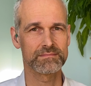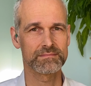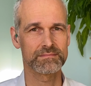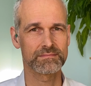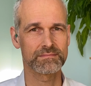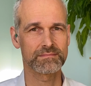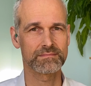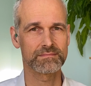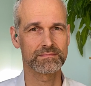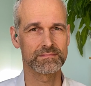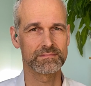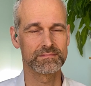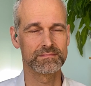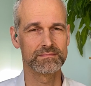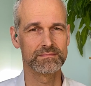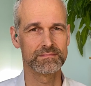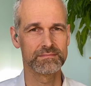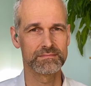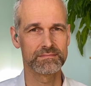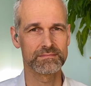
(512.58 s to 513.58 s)

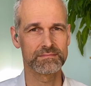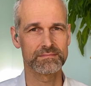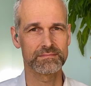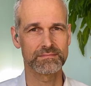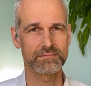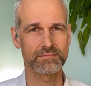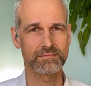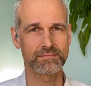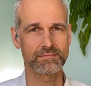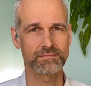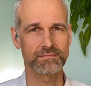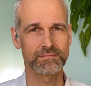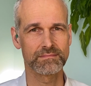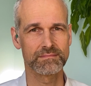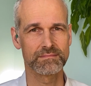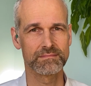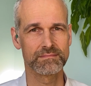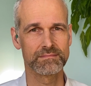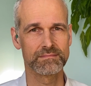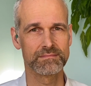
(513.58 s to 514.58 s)

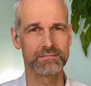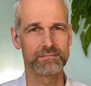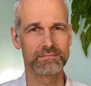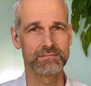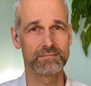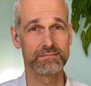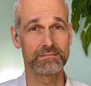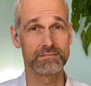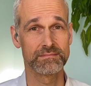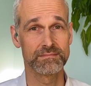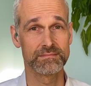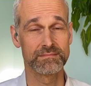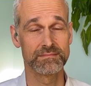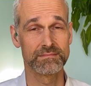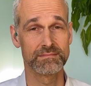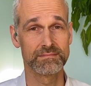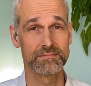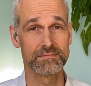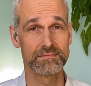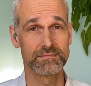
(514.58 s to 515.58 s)

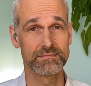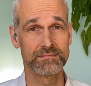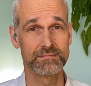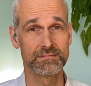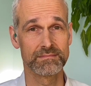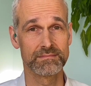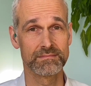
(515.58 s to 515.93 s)
(not speaking)